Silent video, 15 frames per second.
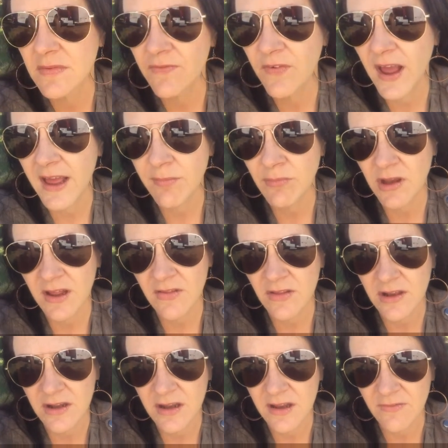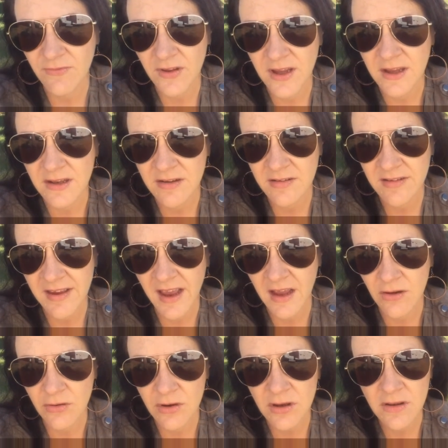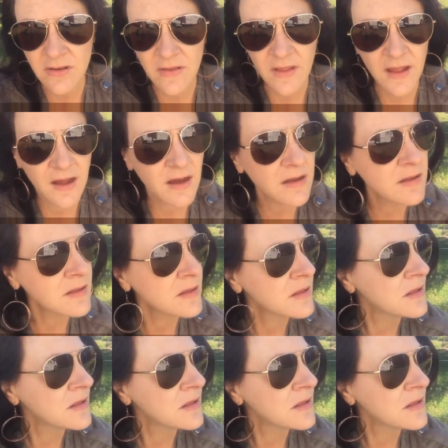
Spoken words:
family that live in town there,